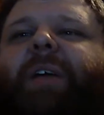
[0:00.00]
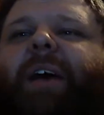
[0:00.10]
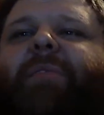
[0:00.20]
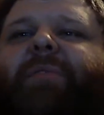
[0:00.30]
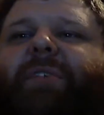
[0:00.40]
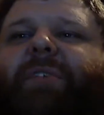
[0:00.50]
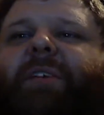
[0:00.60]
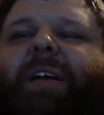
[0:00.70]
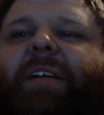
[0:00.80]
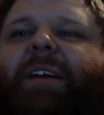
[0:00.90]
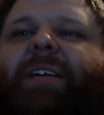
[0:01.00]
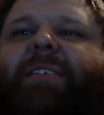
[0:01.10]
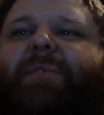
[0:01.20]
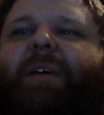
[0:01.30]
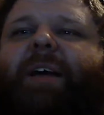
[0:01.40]
have a
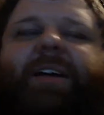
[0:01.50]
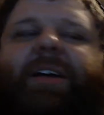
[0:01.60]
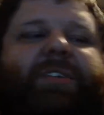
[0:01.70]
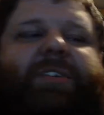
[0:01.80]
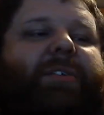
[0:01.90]
fantastic reaction